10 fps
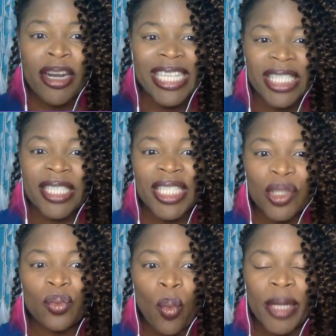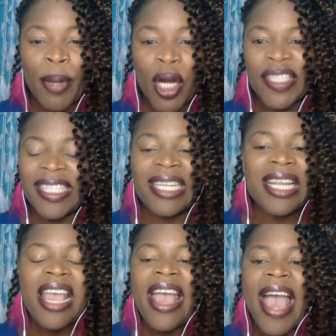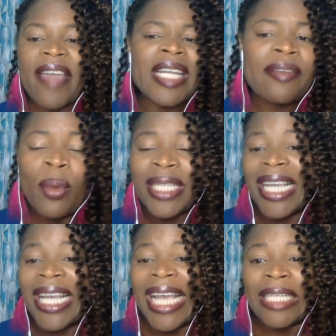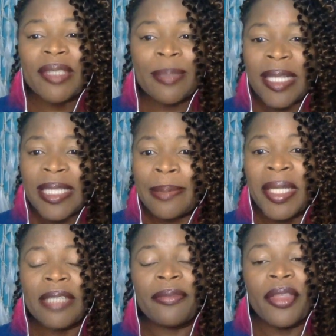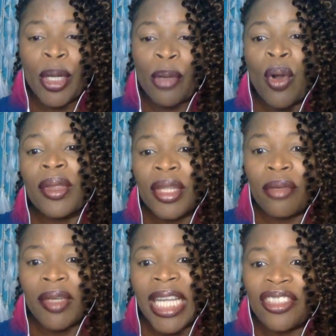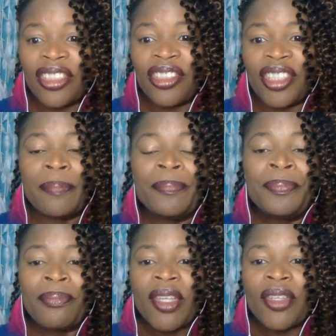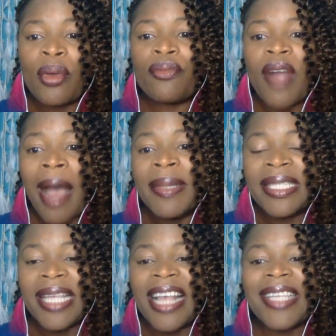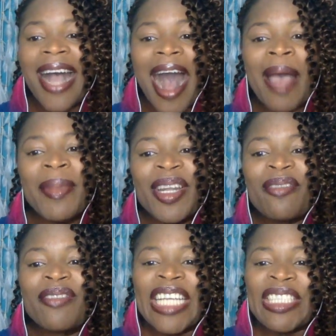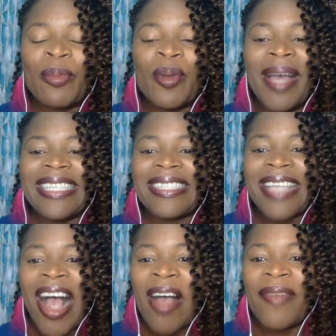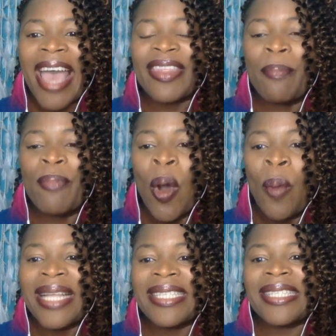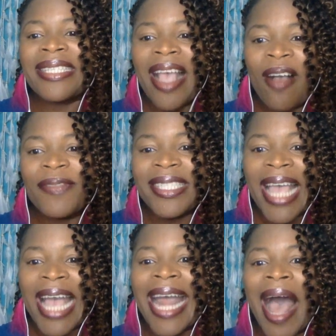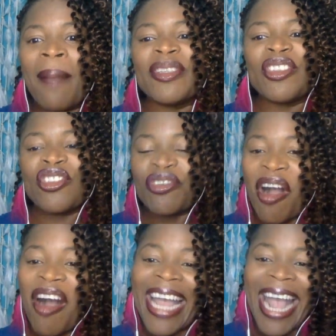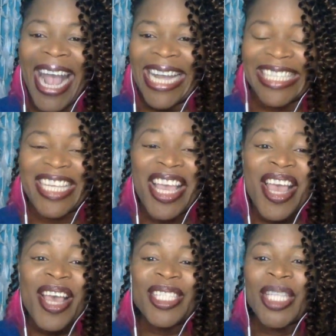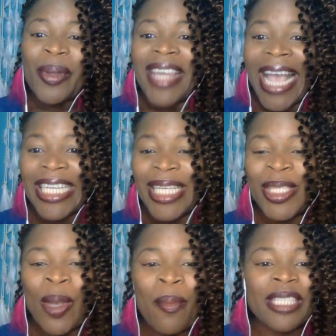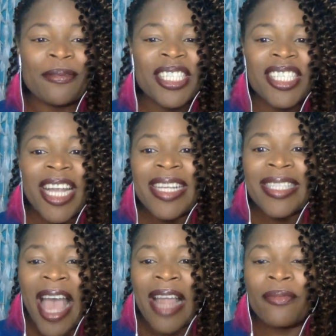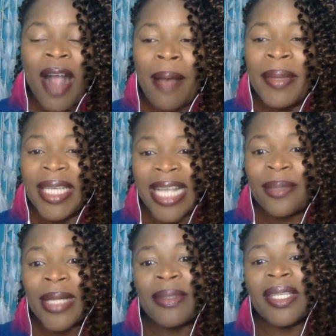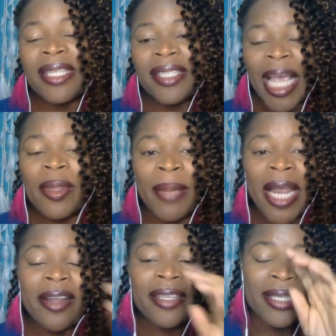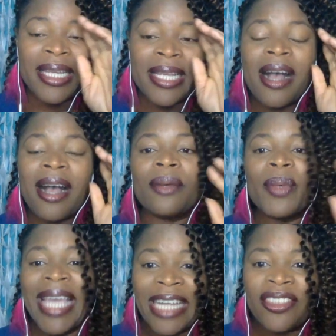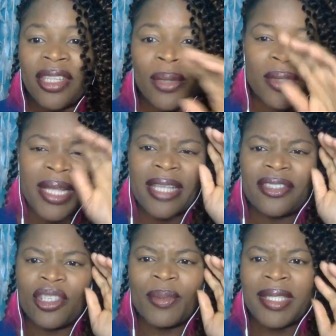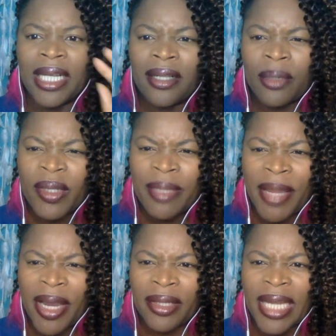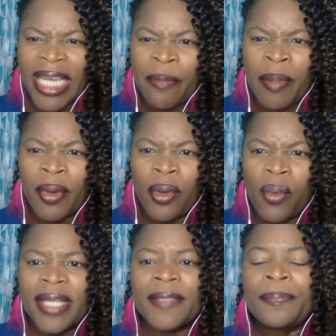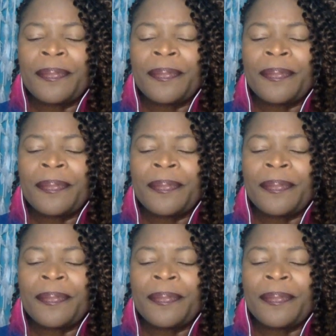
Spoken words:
It's just this one person, and they never want to take any responsibility for their role in the relationship. So Robin says, I'm in a relationship with myself at the moment. Self said I'm a strong 8. So thank you so much for sharing that, Robin, because that's what I was going to say with Marilyn, with Angela, who says she was single. It wasn't Marilyn. I can't remember who it was.